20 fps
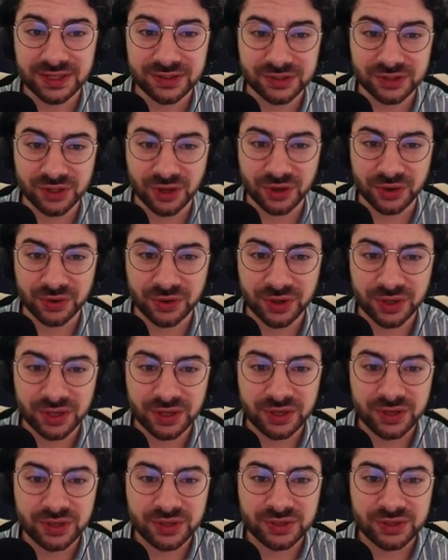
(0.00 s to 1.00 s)
So
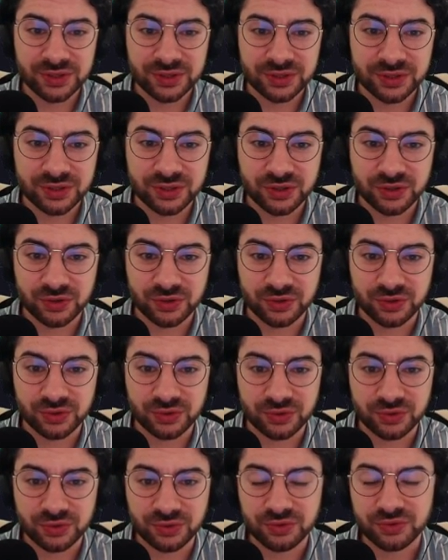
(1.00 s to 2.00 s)

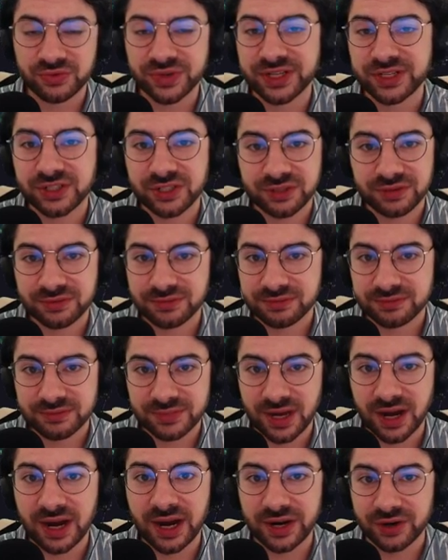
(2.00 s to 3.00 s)
to reach
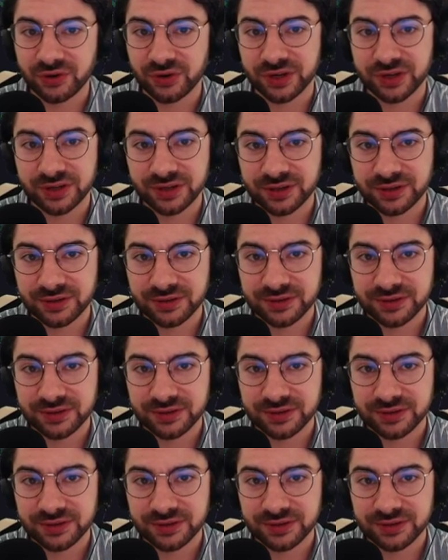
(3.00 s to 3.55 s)
one hundred